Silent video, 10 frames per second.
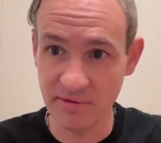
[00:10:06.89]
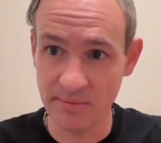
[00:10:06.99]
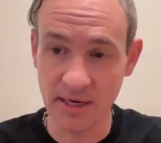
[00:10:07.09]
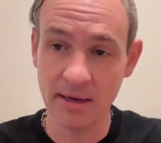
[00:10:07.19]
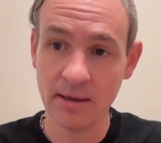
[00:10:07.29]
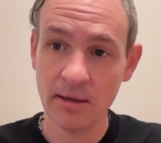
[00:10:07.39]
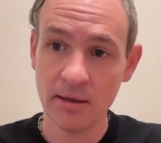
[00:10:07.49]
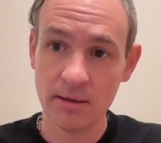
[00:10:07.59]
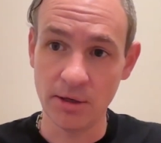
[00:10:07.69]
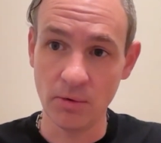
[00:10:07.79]
I mean,
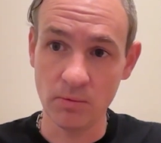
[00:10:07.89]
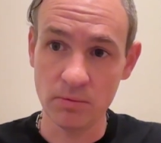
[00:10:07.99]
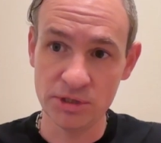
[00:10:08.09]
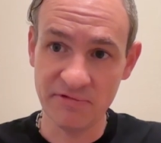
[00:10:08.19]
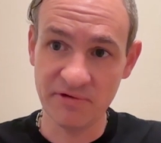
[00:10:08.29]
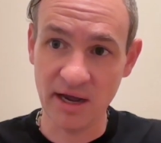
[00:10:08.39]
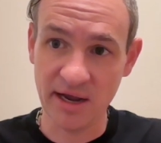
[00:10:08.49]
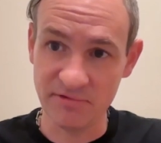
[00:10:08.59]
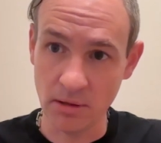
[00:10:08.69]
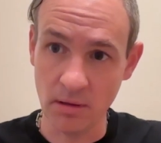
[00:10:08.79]
Jeff and I
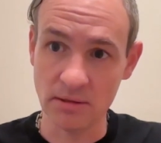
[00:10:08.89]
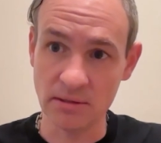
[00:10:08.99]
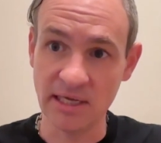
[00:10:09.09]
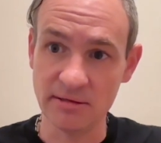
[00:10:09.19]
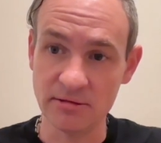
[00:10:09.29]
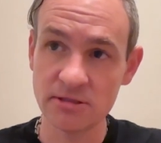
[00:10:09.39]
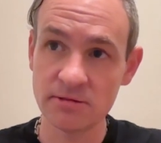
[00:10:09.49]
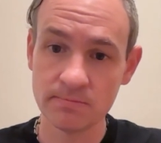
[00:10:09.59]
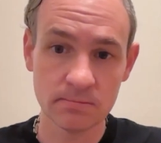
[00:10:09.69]
have a long lens.